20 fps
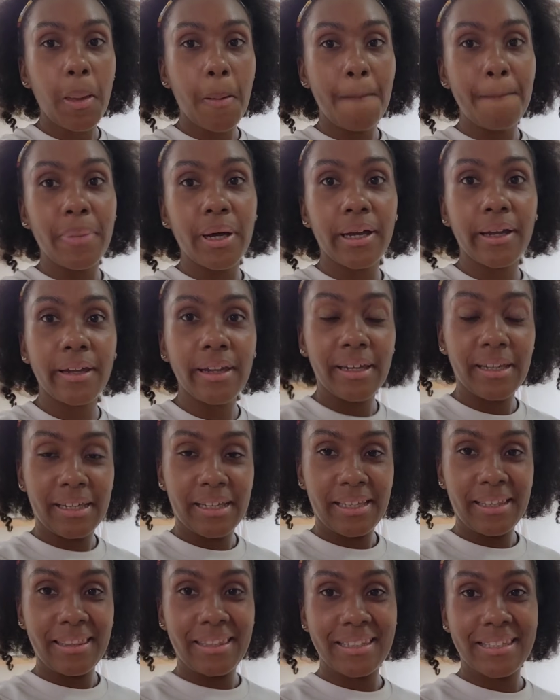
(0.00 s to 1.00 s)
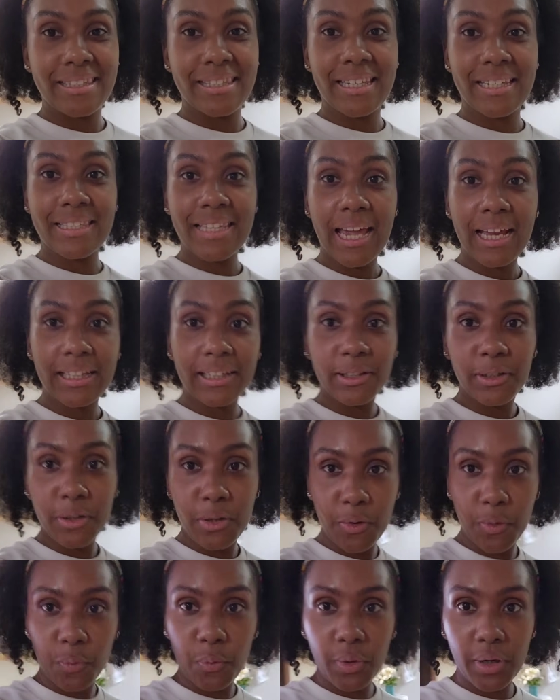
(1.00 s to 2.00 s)
But this is exactly
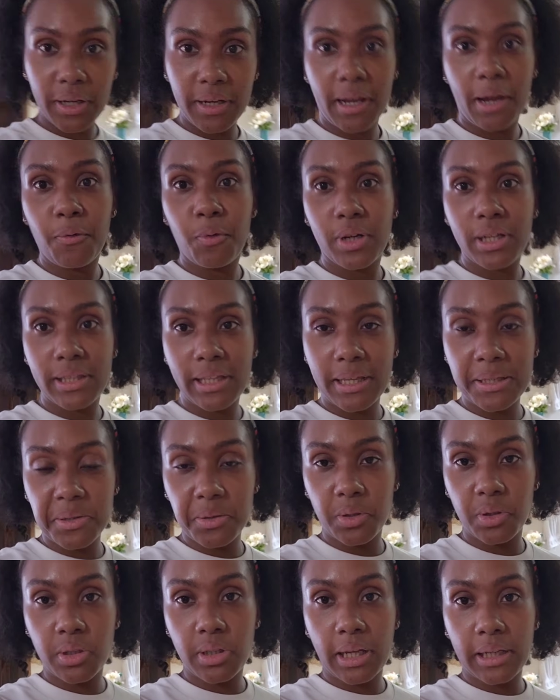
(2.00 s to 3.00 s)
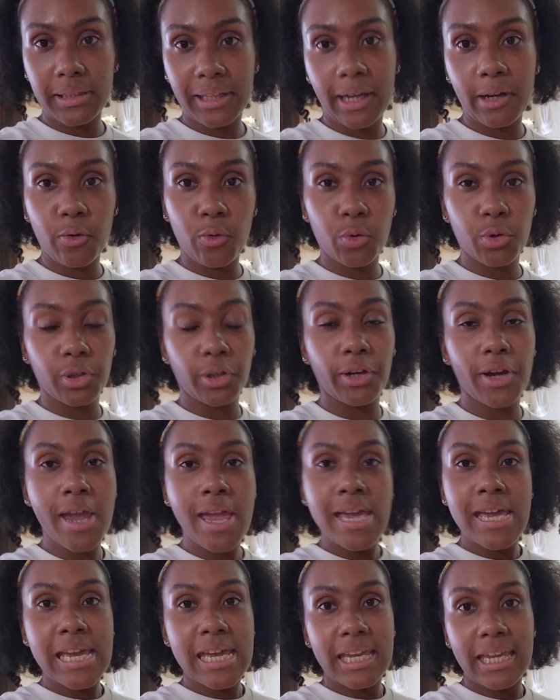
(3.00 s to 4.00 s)
what I wanted that to look like, that corner,
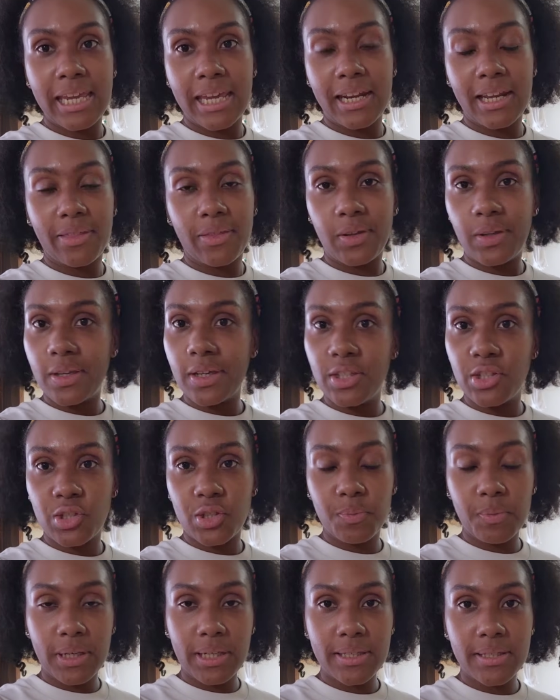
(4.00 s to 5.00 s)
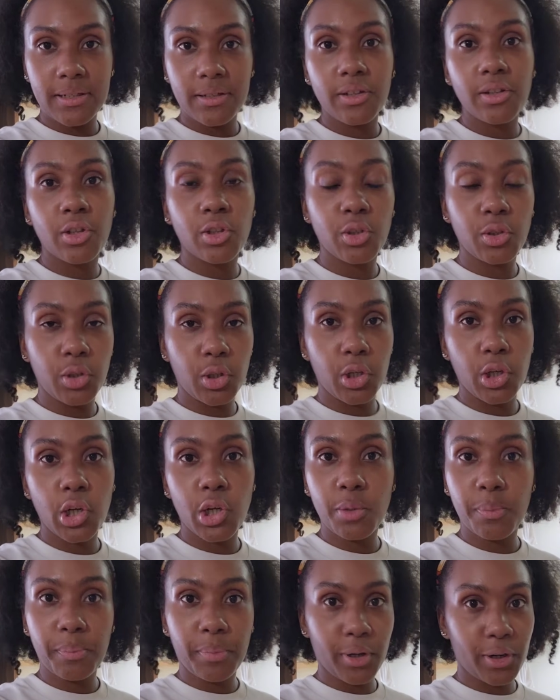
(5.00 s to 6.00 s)
and I think it just makes it look
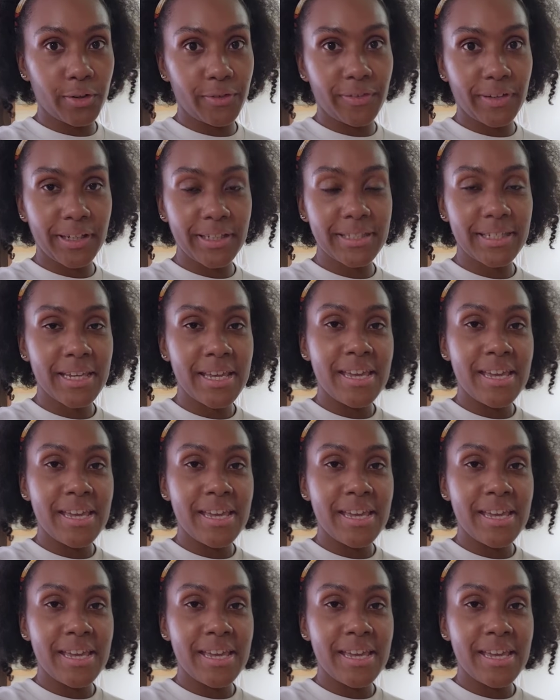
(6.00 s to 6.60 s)
perfect.